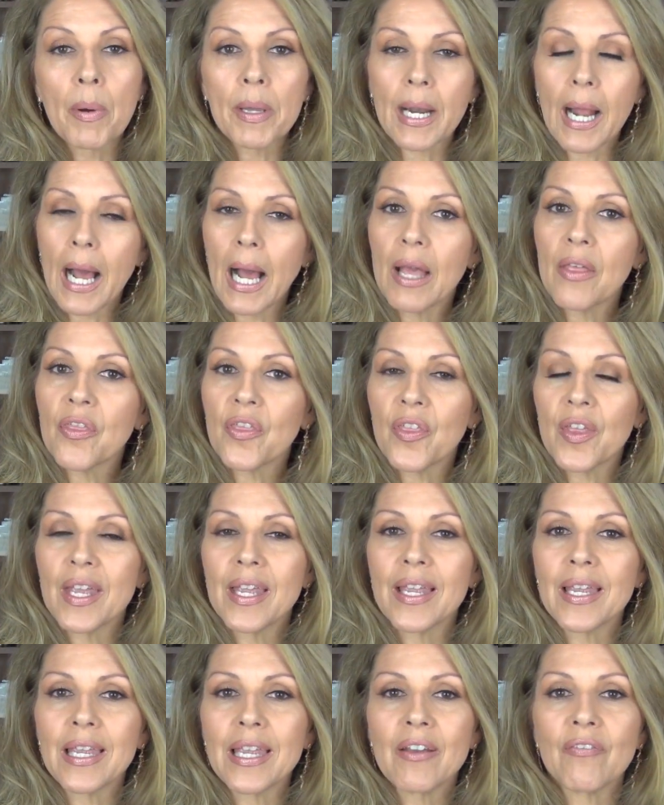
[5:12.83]
but I
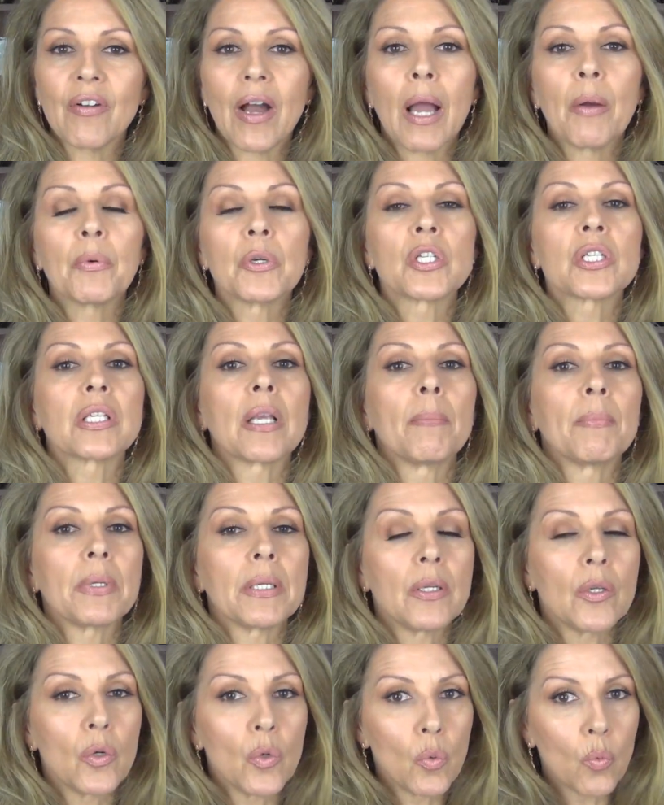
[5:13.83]
think if I were
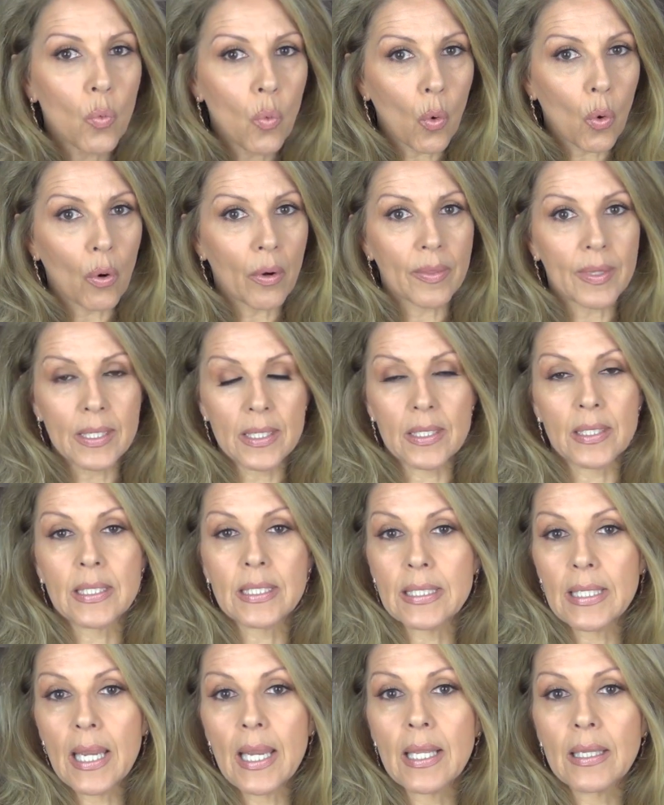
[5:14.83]
somebody who wore
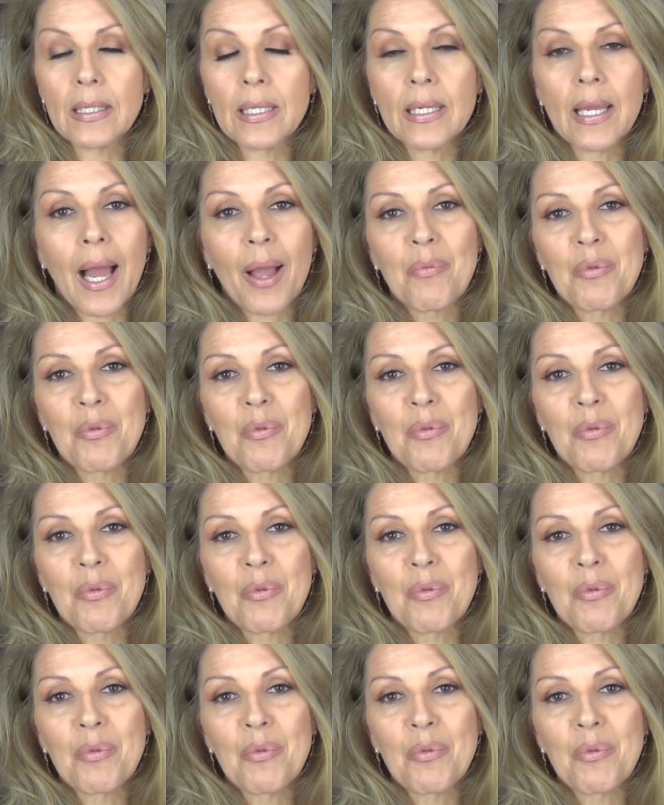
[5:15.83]
these daily,